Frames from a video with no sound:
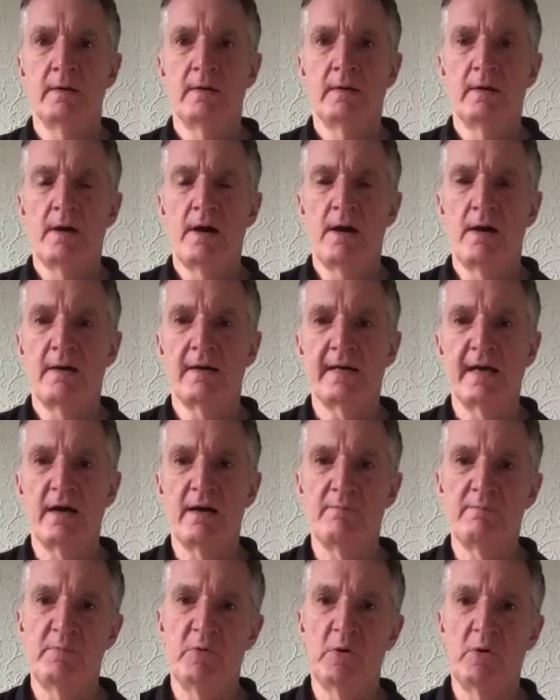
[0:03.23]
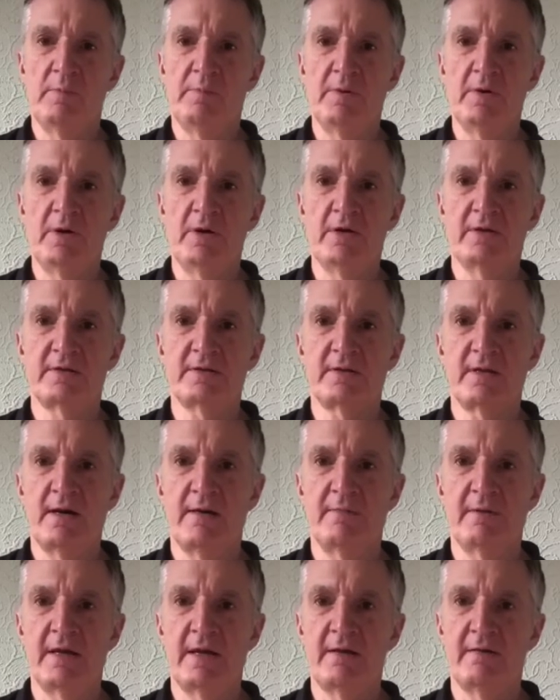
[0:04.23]
Hi, I'm Paul Burt. I'm
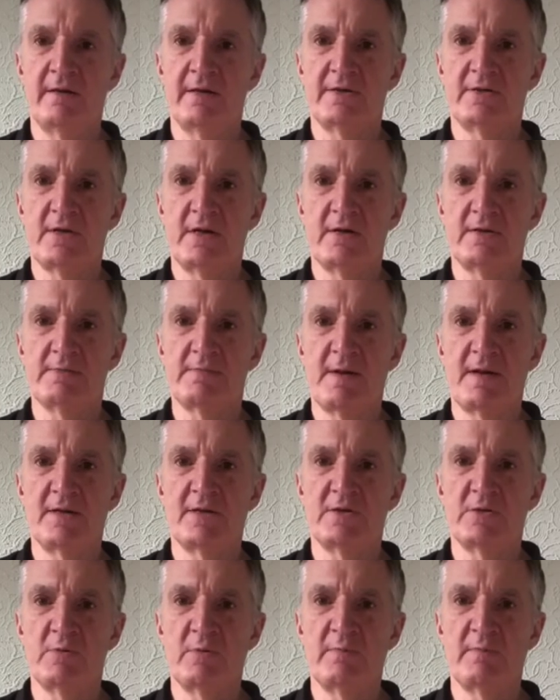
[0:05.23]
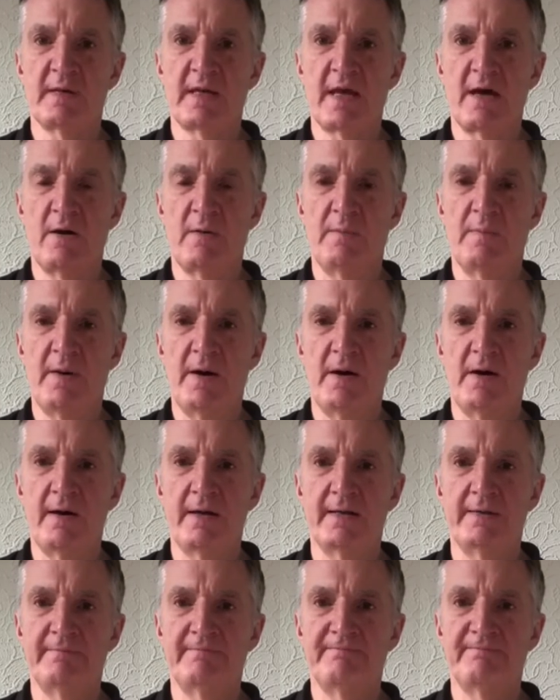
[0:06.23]
an area sales manager with
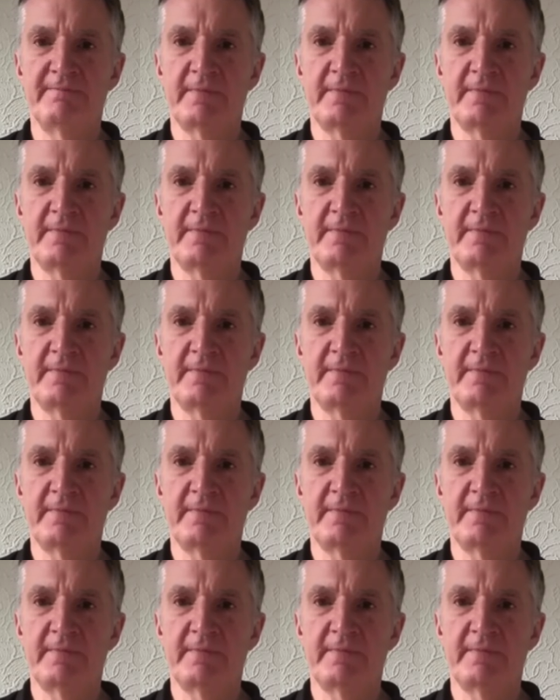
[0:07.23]
McAlpine,